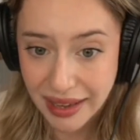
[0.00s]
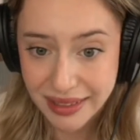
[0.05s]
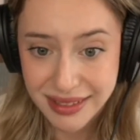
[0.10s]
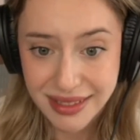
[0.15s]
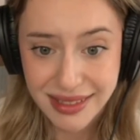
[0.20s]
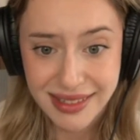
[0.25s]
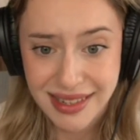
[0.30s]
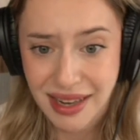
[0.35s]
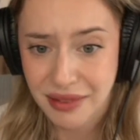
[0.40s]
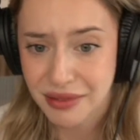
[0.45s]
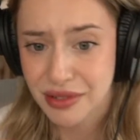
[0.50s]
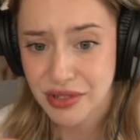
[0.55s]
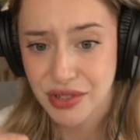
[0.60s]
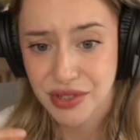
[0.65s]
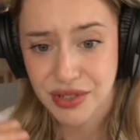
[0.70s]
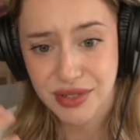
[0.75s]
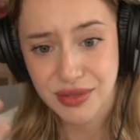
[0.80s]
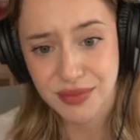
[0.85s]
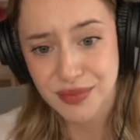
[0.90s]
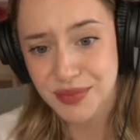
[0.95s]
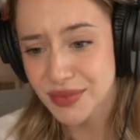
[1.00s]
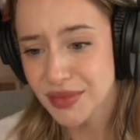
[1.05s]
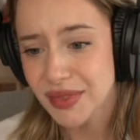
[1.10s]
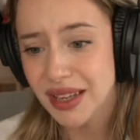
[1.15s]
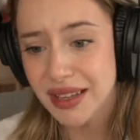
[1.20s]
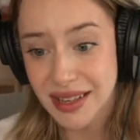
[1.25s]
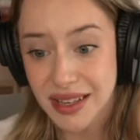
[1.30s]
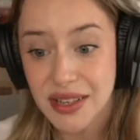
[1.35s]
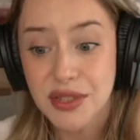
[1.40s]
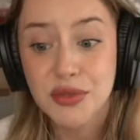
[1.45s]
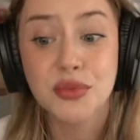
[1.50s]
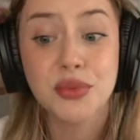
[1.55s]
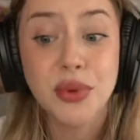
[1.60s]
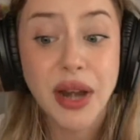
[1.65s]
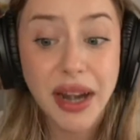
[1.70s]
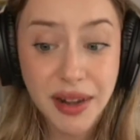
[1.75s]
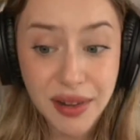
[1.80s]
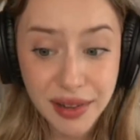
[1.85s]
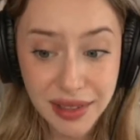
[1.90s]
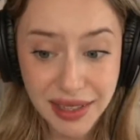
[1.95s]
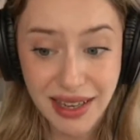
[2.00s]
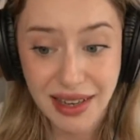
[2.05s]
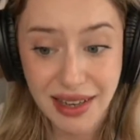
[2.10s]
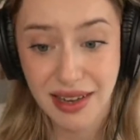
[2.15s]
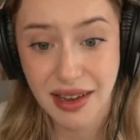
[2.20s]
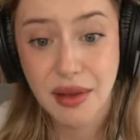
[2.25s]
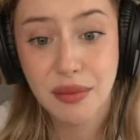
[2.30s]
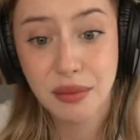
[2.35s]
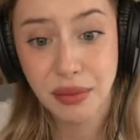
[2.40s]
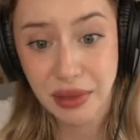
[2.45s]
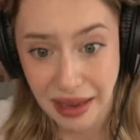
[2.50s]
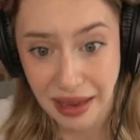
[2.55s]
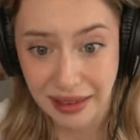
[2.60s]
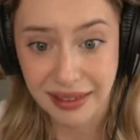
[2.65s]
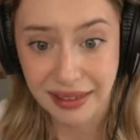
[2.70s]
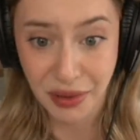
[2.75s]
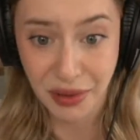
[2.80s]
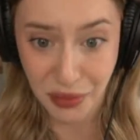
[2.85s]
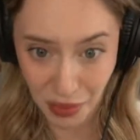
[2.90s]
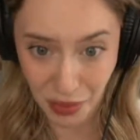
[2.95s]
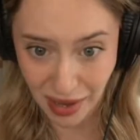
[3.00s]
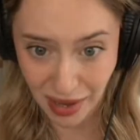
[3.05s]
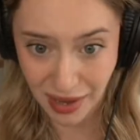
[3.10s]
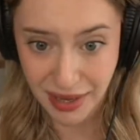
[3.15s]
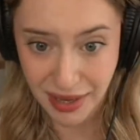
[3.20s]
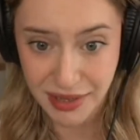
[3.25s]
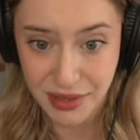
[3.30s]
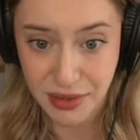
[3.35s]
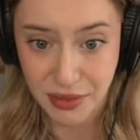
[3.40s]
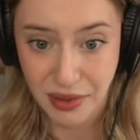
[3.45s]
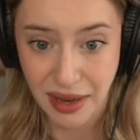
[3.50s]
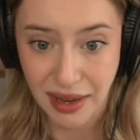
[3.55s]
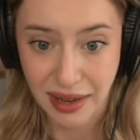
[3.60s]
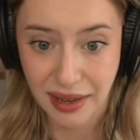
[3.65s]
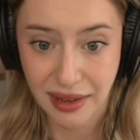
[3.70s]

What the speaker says: It's never just, it's rarely black and white, right?